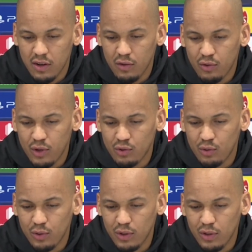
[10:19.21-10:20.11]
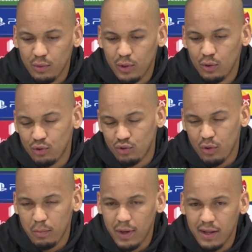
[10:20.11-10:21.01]
Of course, we lose
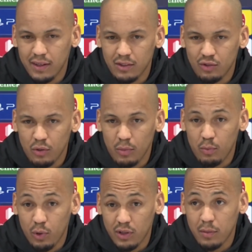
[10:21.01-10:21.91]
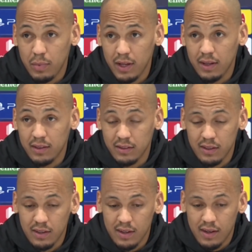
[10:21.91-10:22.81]
some players, some important players.